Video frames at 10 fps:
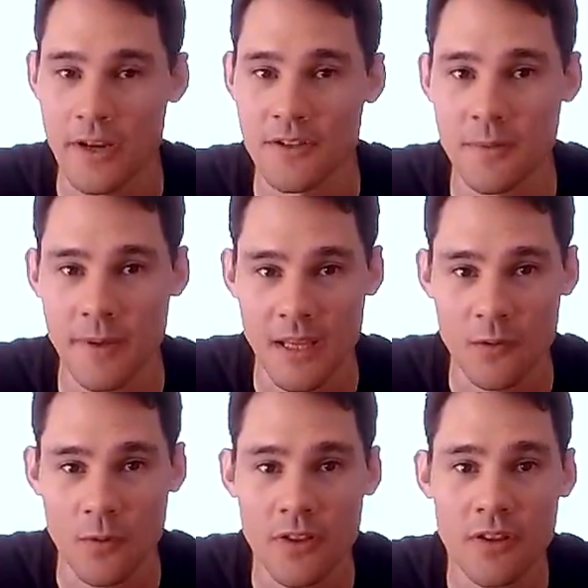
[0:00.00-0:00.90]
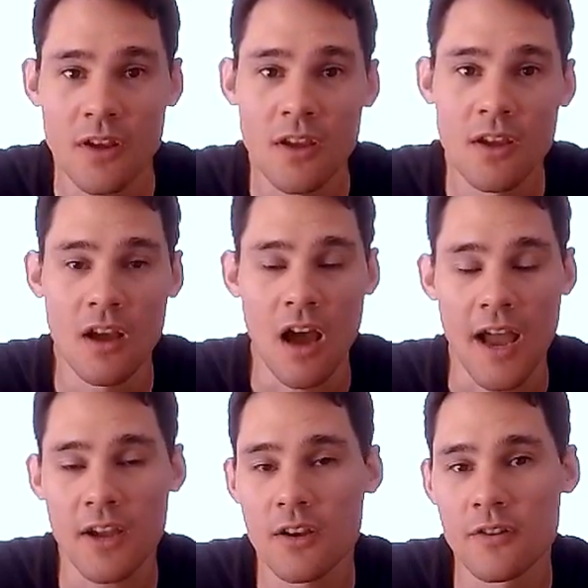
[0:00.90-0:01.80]
rates to begin with,
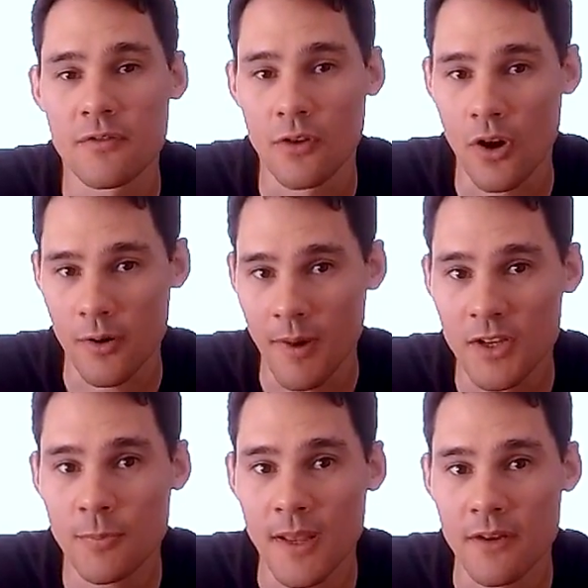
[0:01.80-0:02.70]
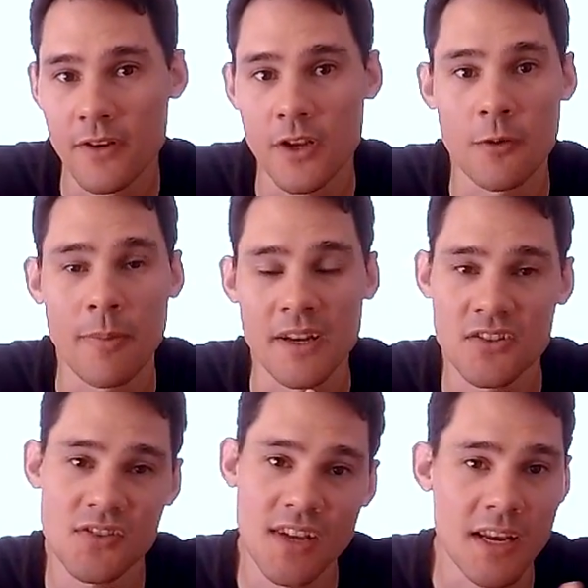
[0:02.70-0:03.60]
I could have got a much better video by
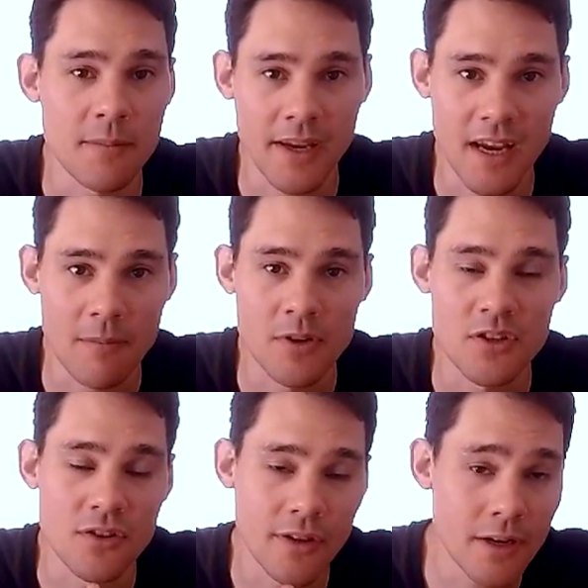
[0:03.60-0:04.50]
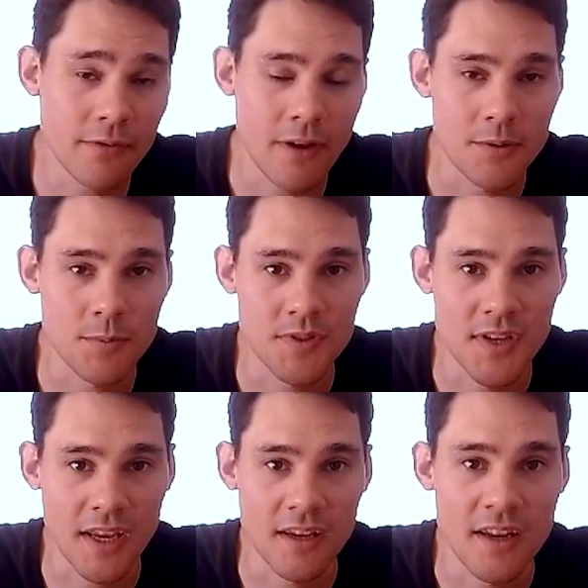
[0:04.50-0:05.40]
just setting my camera to 30 frames per
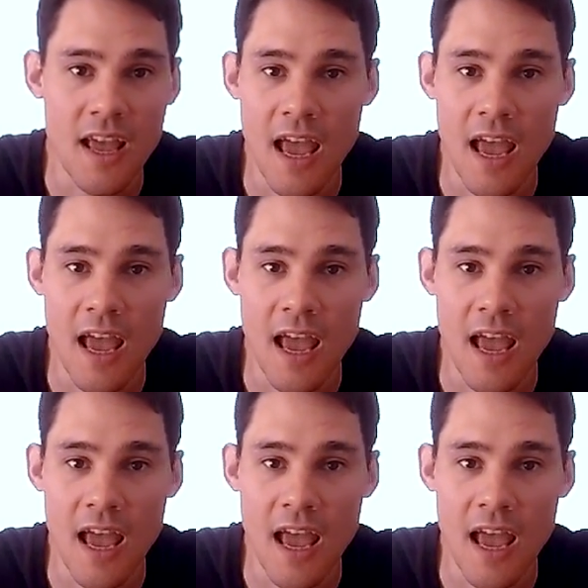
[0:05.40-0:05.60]
second